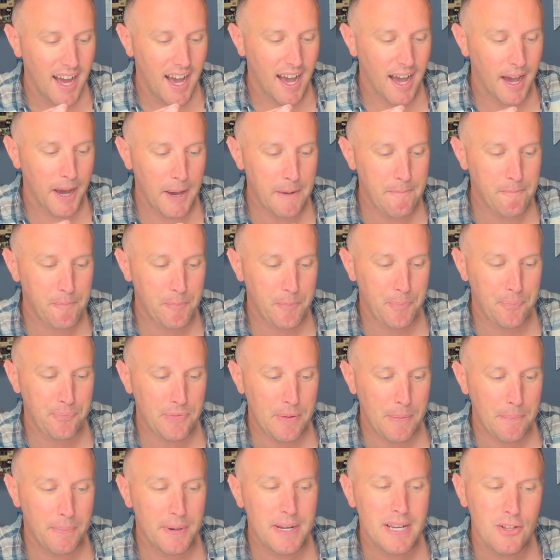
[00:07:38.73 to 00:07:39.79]

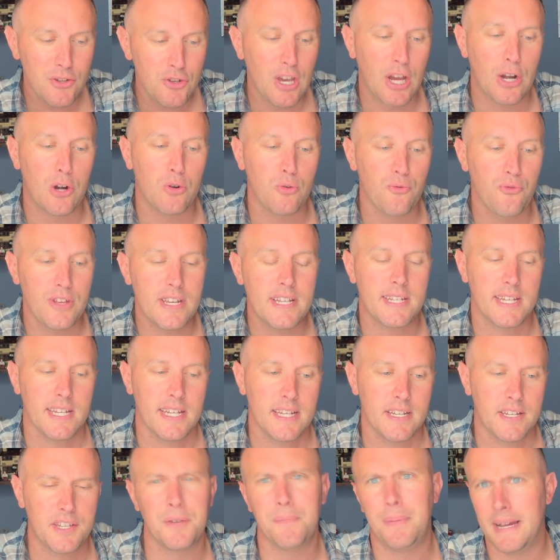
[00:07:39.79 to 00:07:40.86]
But in general, this
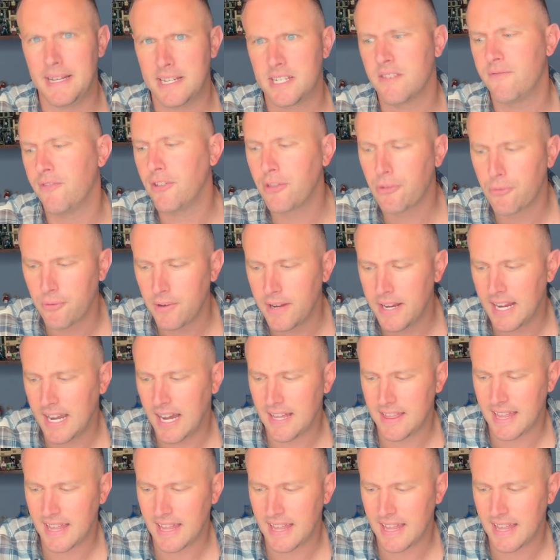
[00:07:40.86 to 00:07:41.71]
is the best of the three.